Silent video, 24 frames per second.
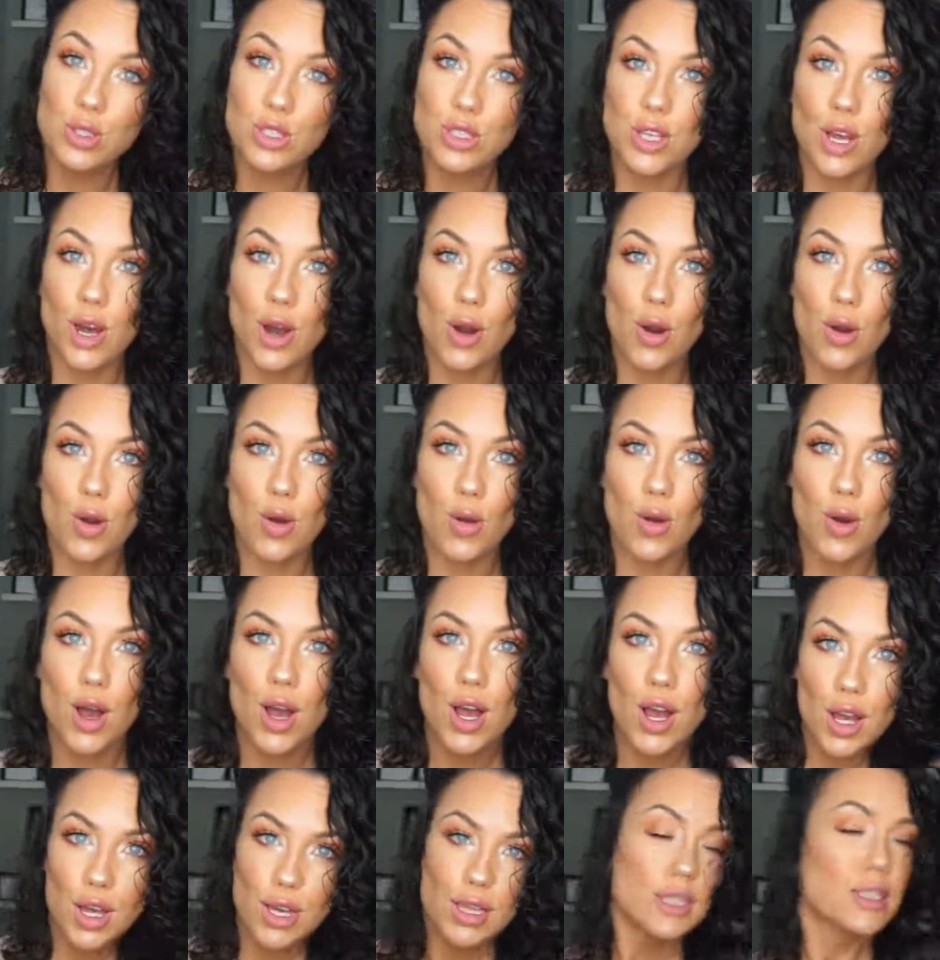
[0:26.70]
so.
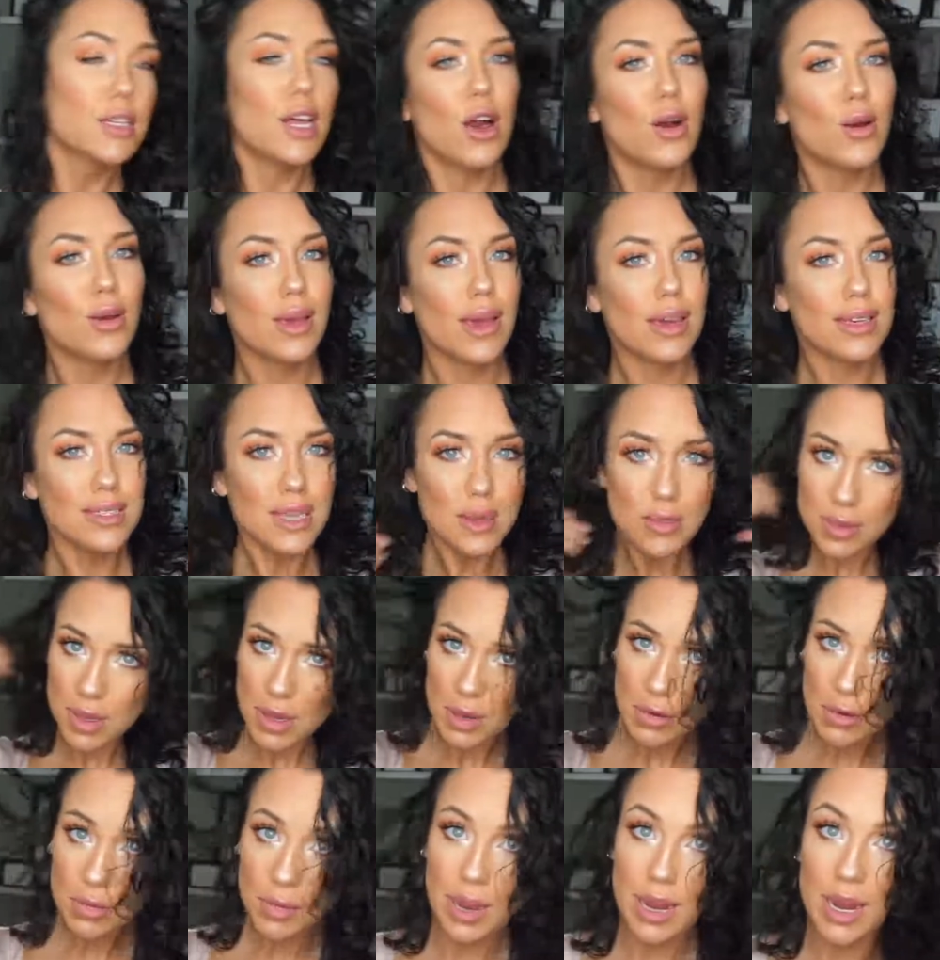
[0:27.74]
So yes, I'm playing with my